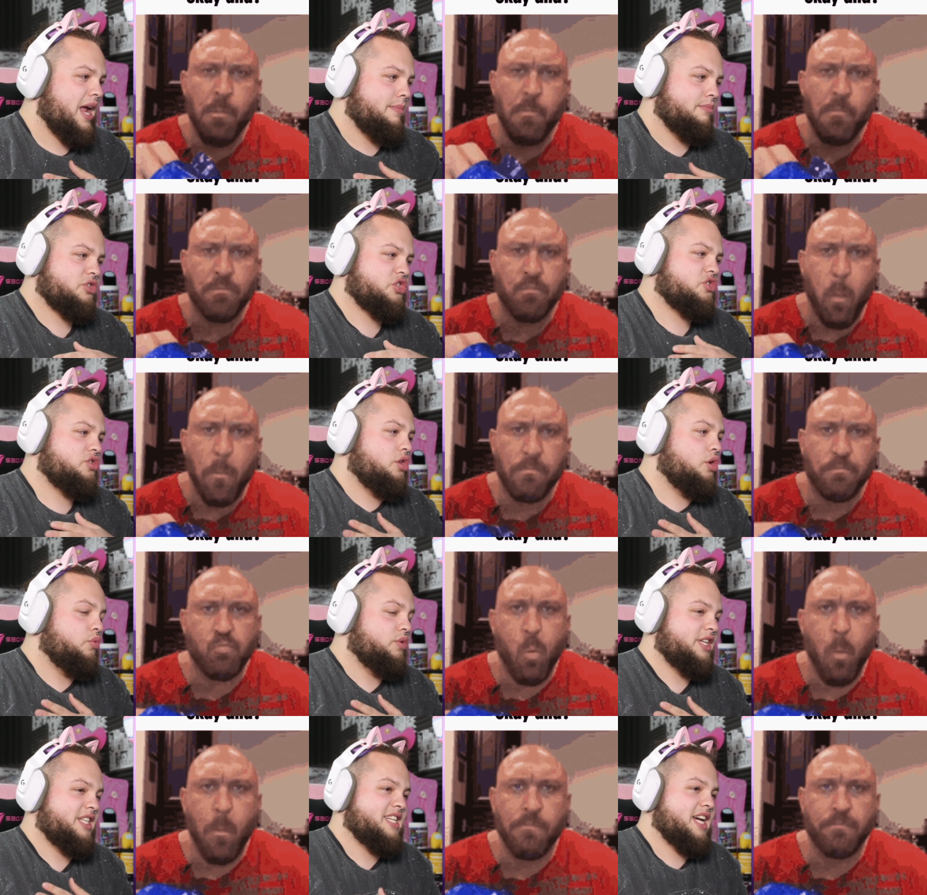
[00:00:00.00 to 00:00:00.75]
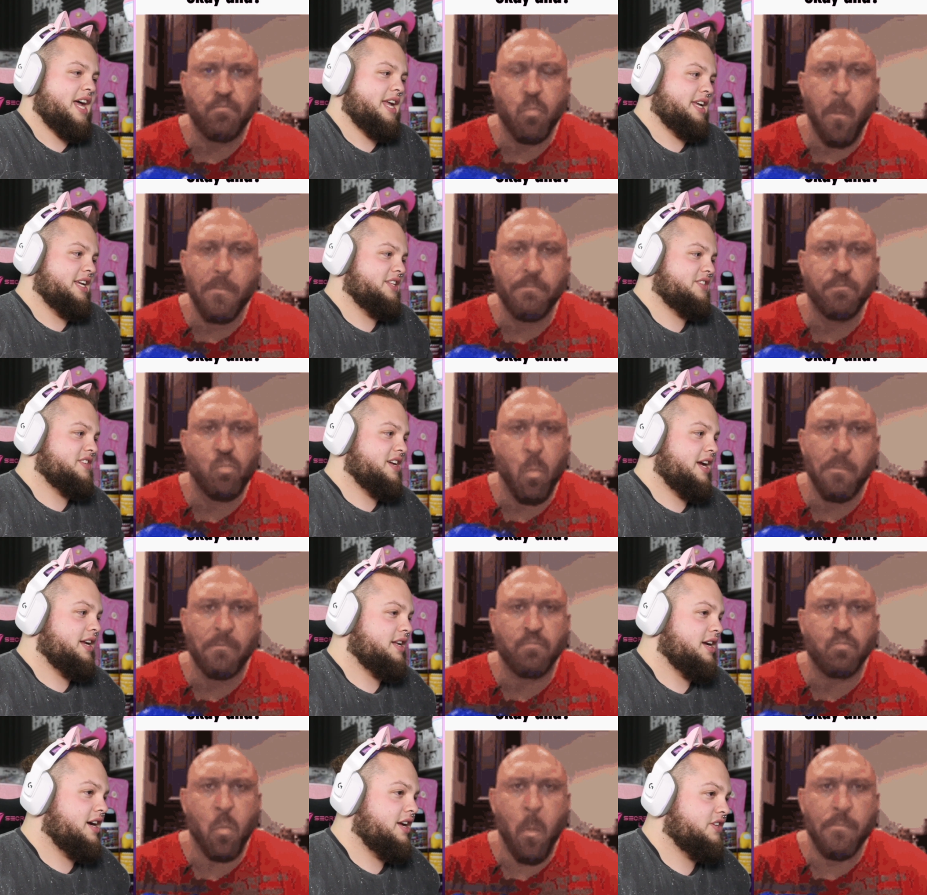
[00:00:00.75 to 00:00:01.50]
Speaker 1: I am slowly dying
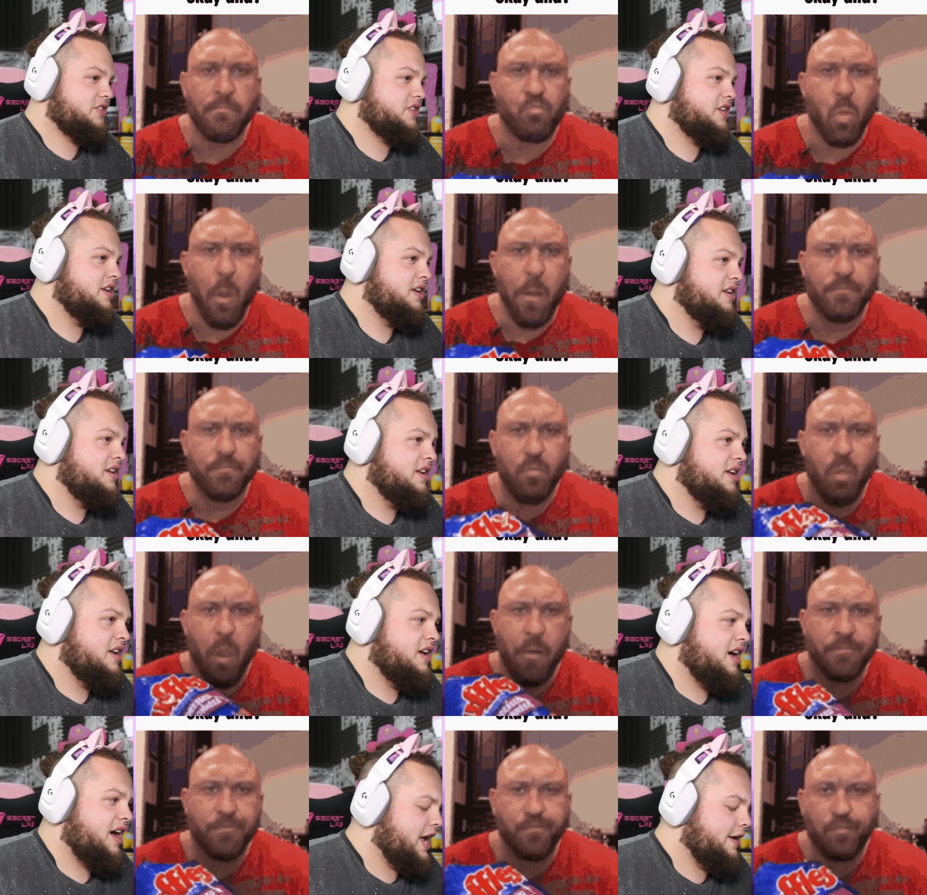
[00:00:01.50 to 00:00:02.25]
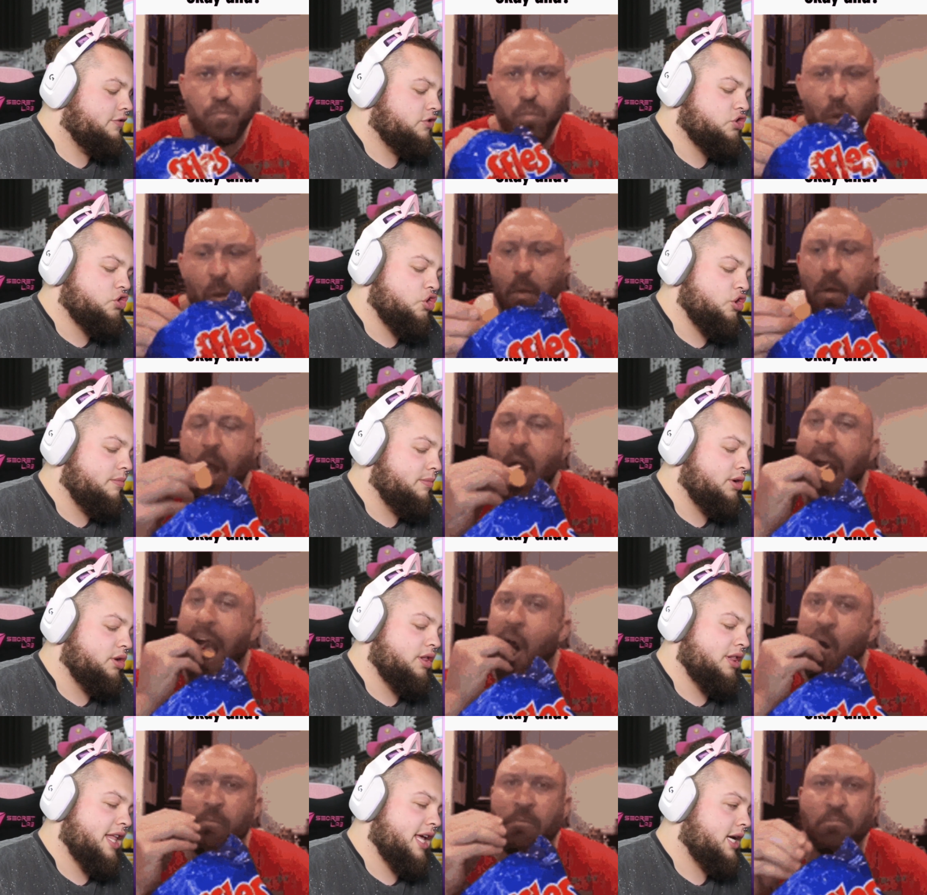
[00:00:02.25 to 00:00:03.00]
inside, guys. I have
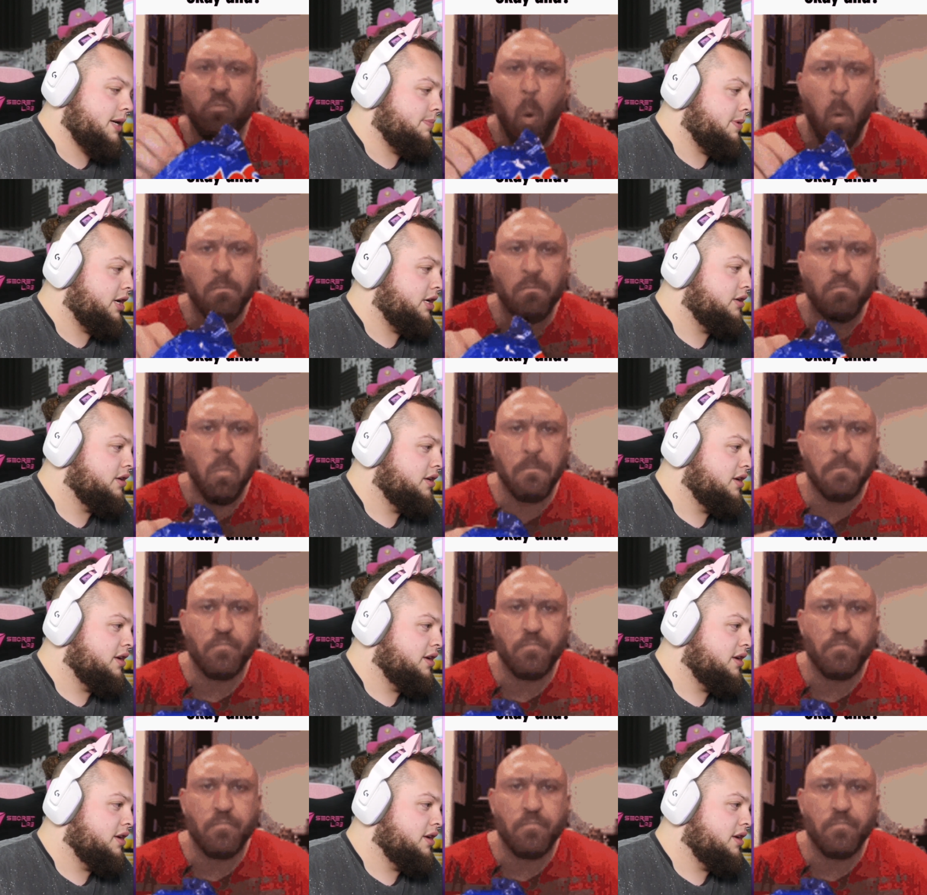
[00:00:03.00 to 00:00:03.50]
terminal ligma.